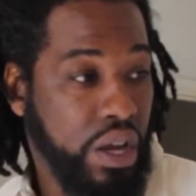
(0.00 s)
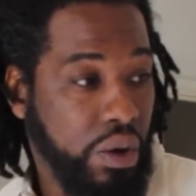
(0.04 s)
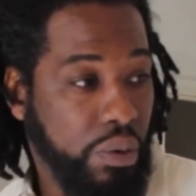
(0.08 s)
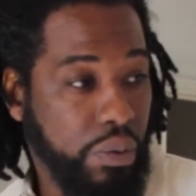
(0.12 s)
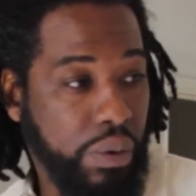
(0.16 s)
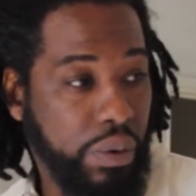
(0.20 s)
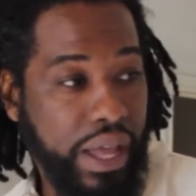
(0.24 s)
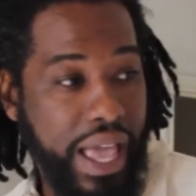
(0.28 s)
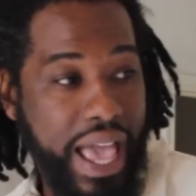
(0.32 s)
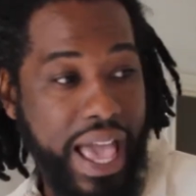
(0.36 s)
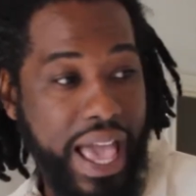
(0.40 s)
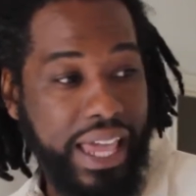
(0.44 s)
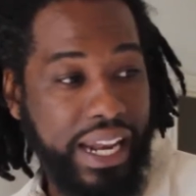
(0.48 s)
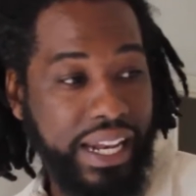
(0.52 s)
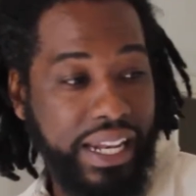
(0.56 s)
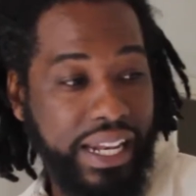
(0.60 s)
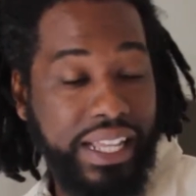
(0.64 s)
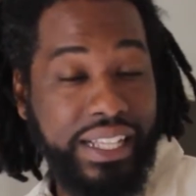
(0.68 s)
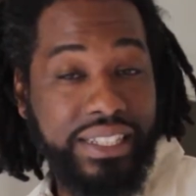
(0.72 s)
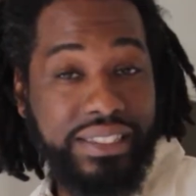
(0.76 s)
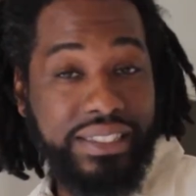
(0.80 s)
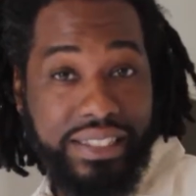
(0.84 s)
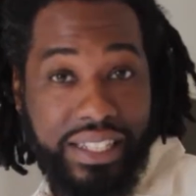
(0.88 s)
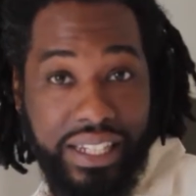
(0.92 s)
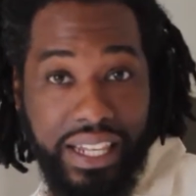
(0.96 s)
We added
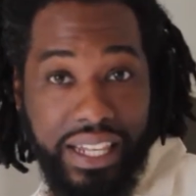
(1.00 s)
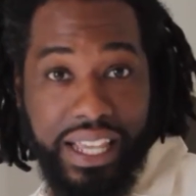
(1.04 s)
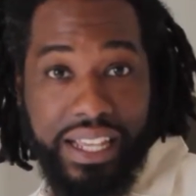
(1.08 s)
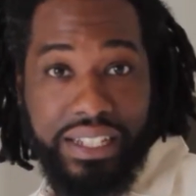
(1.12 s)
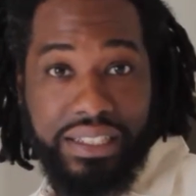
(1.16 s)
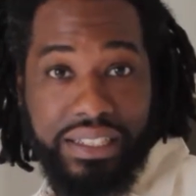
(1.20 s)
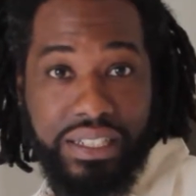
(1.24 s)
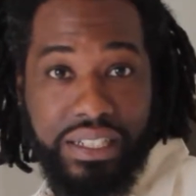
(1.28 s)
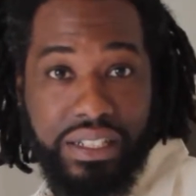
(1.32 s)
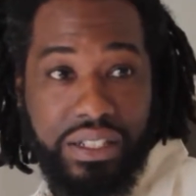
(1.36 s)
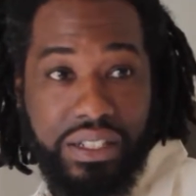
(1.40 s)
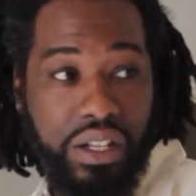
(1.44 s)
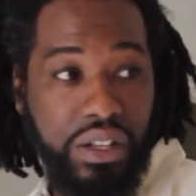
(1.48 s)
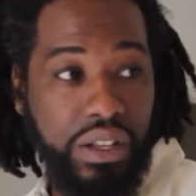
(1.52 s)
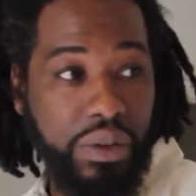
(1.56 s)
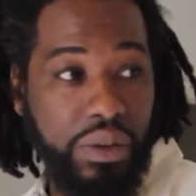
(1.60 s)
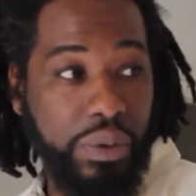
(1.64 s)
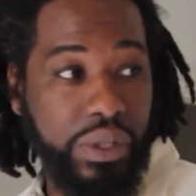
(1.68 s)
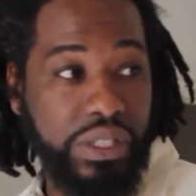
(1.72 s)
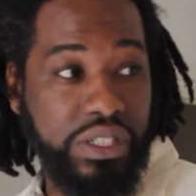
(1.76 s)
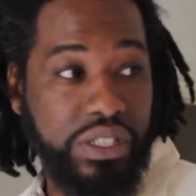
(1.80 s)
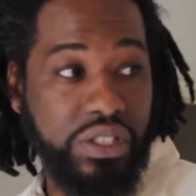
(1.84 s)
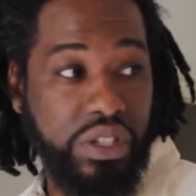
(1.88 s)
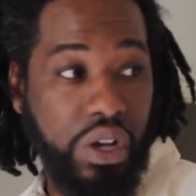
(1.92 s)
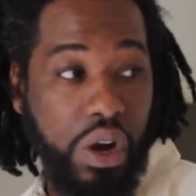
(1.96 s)
insulation,
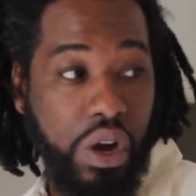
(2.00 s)
which is